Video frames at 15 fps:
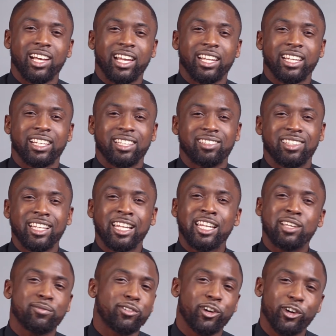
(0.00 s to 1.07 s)
and
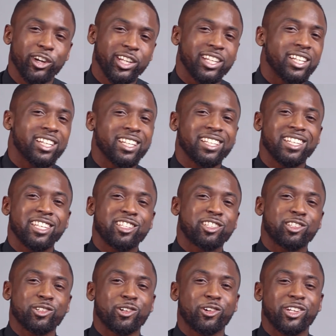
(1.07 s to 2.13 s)
delivering these
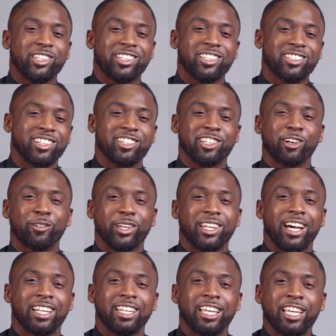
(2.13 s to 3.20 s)
stories in such a way
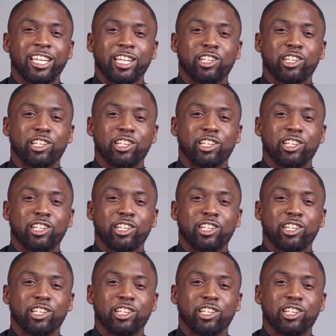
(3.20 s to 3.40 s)
that